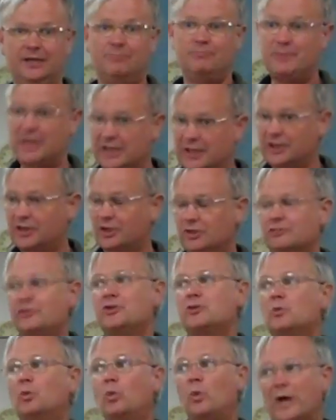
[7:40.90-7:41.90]
In many
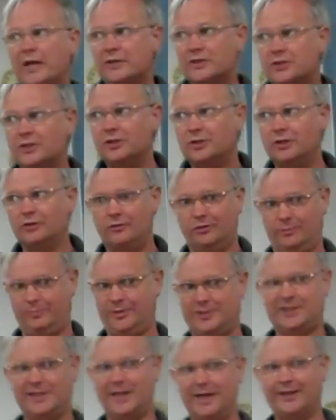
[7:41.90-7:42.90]
countries in Western Europe
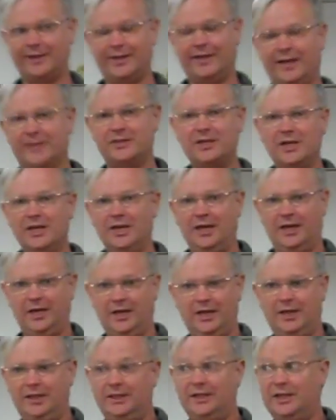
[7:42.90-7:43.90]
it's like that.
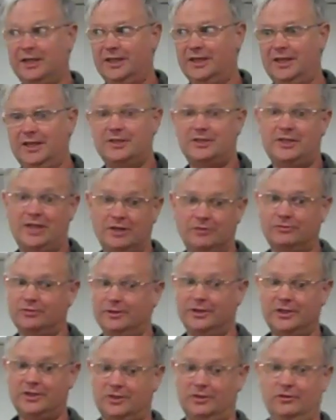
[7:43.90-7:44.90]
In Central
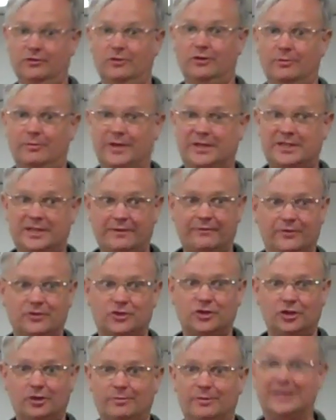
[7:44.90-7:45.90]
and Eastern Europe, except for
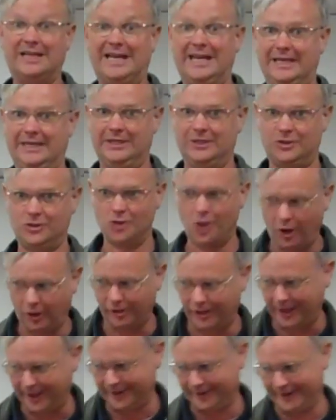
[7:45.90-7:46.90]
Germany, it is
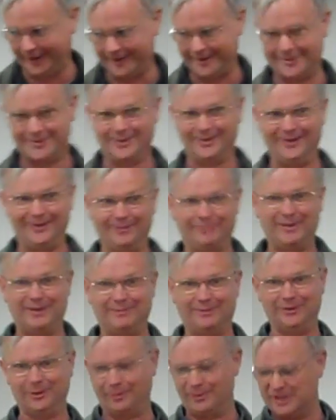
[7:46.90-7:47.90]
not like that at all.
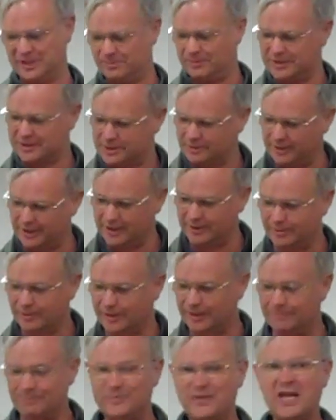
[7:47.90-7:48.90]
Nobody speaks to
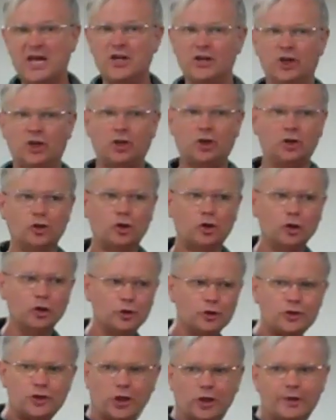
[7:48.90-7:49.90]
anybody. The
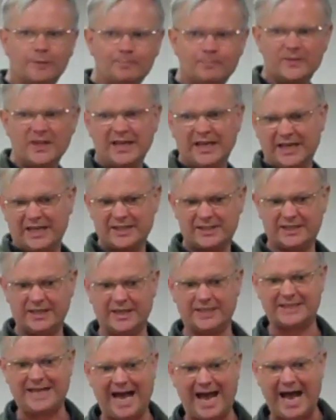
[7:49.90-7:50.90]
conclusion is
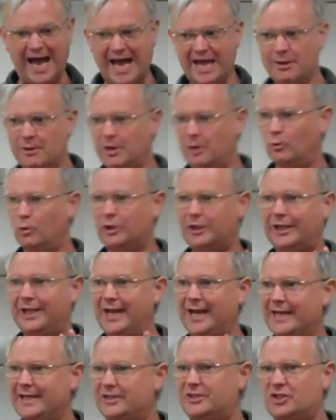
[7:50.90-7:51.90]
this. I would
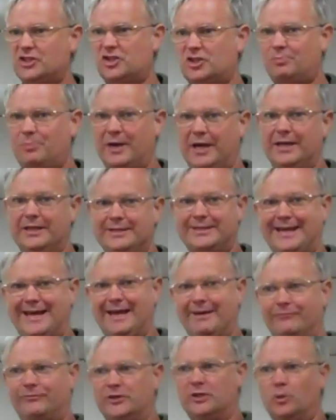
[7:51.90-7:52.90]
like to spend
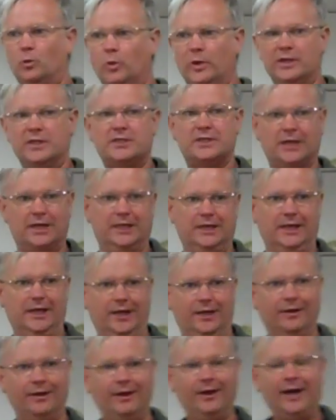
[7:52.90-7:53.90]
every winter
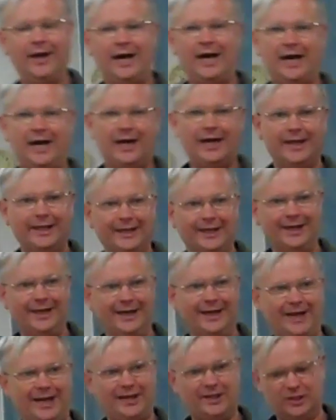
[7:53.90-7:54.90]
here.
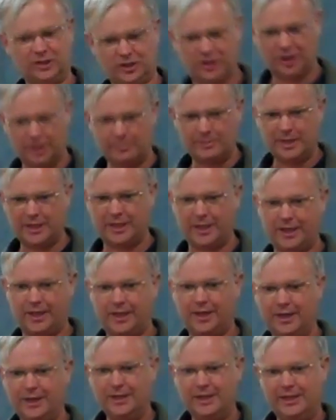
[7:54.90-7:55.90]
I could come
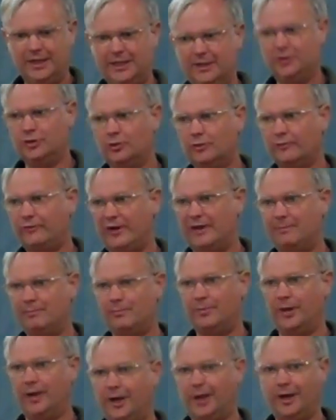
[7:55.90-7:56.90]
here in
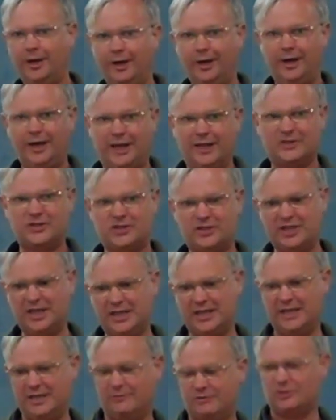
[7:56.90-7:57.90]
November and
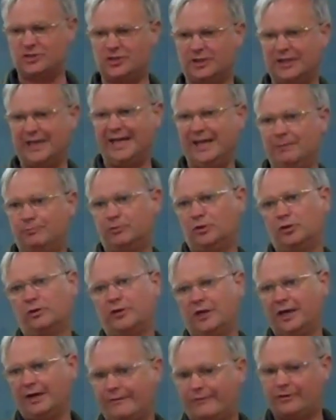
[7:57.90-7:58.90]
stay here until April.
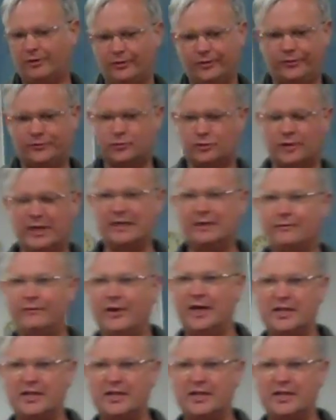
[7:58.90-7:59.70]
Okay, I've got trade